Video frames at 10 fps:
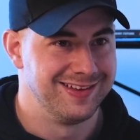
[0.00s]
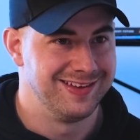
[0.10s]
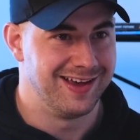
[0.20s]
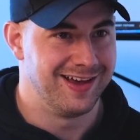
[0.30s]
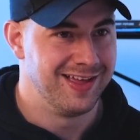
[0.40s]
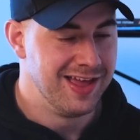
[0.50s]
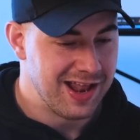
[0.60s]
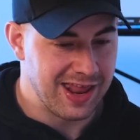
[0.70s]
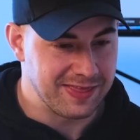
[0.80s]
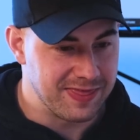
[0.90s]
Yeah.
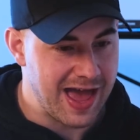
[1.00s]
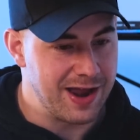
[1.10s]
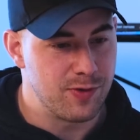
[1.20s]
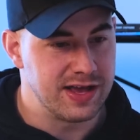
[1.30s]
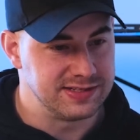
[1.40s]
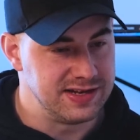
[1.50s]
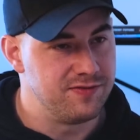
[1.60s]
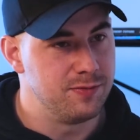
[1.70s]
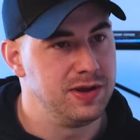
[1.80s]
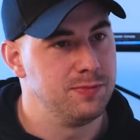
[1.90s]
Like that has
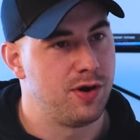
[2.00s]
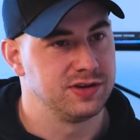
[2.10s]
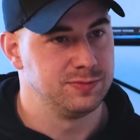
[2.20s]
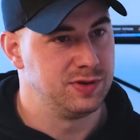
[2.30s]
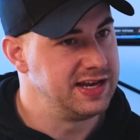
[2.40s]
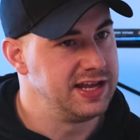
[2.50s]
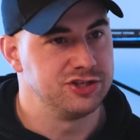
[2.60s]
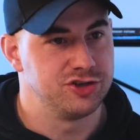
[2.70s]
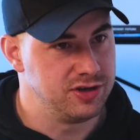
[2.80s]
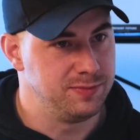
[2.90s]
never been possible in
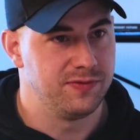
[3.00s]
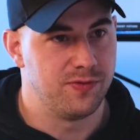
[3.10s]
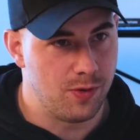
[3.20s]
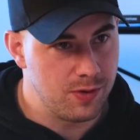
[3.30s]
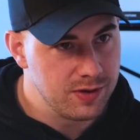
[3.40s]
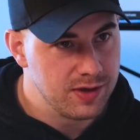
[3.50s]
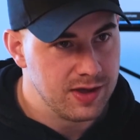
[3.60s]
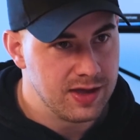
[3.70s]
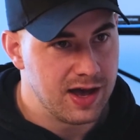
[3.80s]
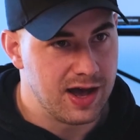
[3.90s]
history before.
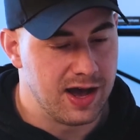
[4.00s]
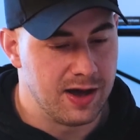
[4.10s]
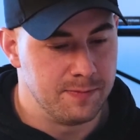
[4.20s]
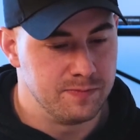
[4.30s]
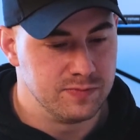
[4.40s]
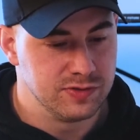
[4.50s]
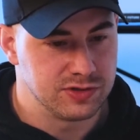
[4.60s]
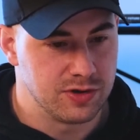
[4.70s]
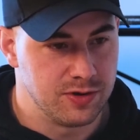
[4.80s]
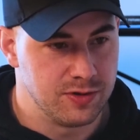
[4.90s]

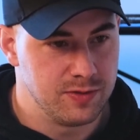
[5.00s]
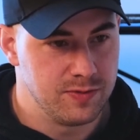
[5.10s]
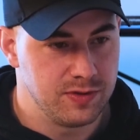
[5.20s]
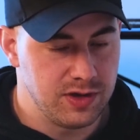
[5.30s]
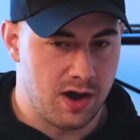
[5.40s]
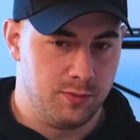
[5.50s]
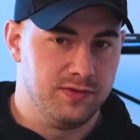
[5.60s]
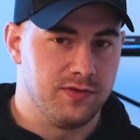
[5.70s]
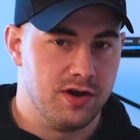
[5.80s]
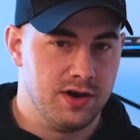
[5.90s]
So yeah,
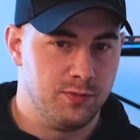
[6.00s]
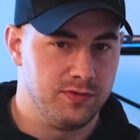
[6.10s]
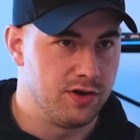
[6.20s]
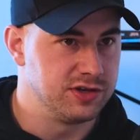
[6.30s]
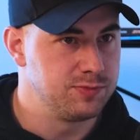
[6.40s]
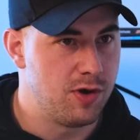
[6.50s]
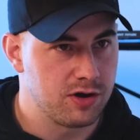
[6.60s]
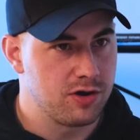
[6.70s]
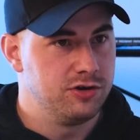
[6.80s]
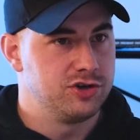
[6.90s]
we've got a
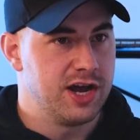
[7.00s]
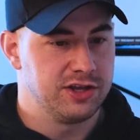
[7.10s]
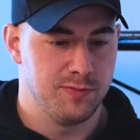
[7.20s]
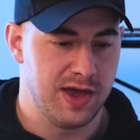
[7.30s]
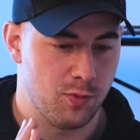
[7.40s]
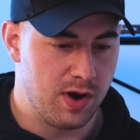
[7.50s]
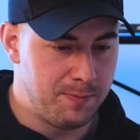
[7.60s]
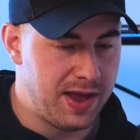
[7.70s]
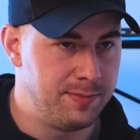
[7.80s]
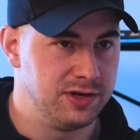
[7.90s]
smart contract. You make one
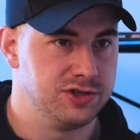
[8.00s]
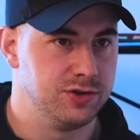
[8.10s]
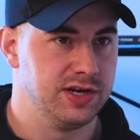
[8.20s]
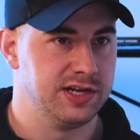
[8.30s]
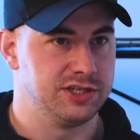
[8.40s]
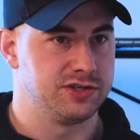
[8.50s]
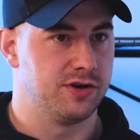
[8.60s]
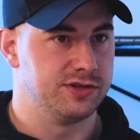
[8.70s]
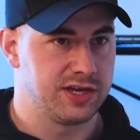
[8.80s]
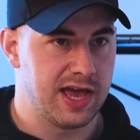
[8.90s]
payment to it. It just
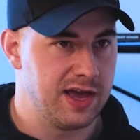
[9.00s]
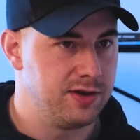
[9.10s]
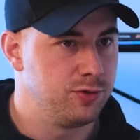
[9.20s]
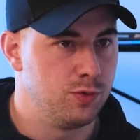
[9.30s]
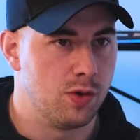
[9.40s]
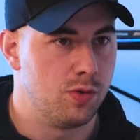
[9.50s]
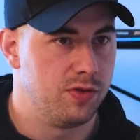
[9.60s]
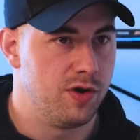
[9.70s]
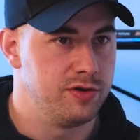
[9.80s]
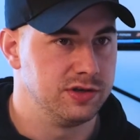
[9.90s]
goes, okay, who are all
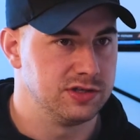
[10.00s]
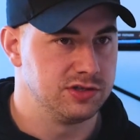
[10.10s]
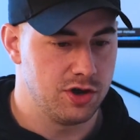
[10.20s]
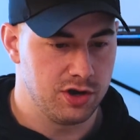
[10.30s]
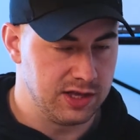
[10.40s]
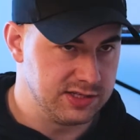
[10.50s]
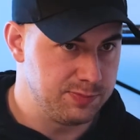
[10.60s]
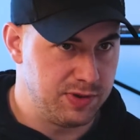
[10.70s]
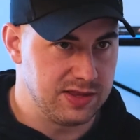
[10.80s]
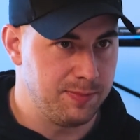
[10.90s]
the owners of the tokens?
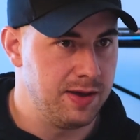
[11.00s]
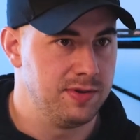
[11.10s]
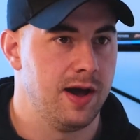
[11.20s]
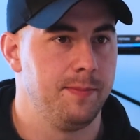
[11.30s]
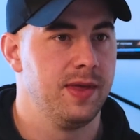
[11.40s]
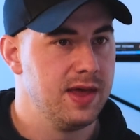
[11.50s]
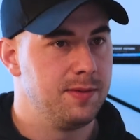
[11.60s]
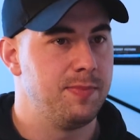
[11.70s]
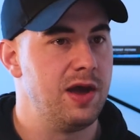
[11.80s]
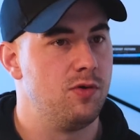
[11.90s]
Split the payment up,
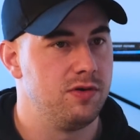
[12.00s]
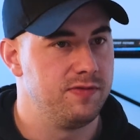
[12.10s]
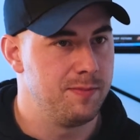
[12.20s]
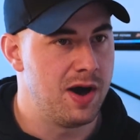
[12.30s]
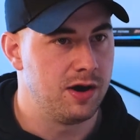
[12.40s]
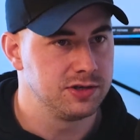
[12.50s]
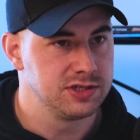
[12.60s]
pay all of them out.